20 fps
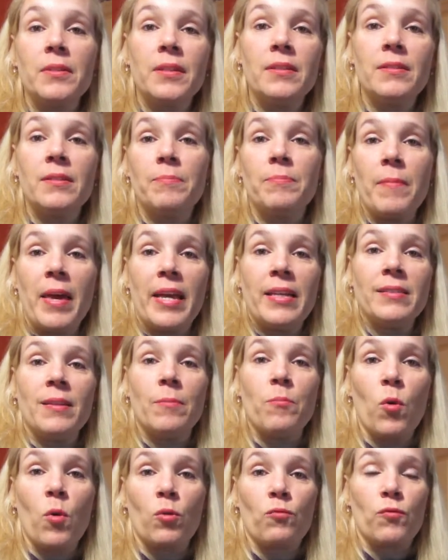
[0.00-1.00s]
because it makes
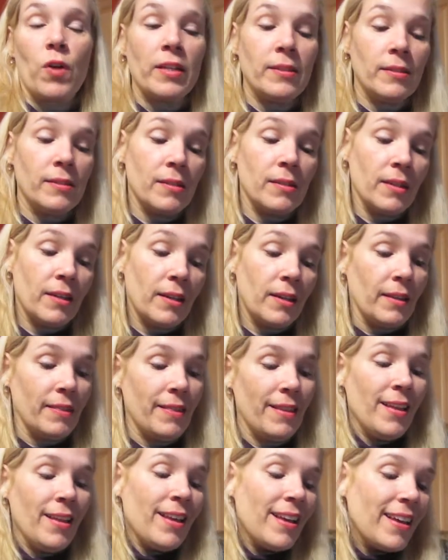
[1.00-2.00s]
it more rustic,
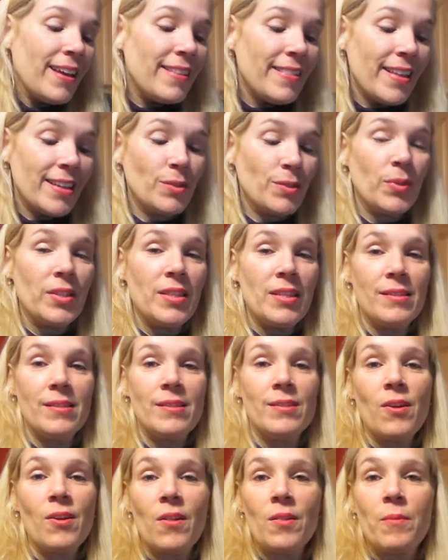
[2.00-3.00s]
and that's what this
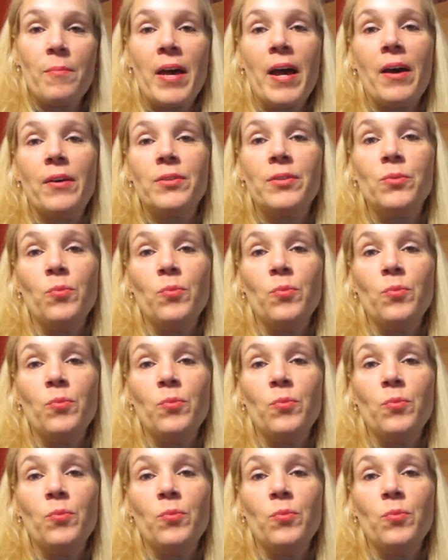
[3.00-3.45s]
is all about.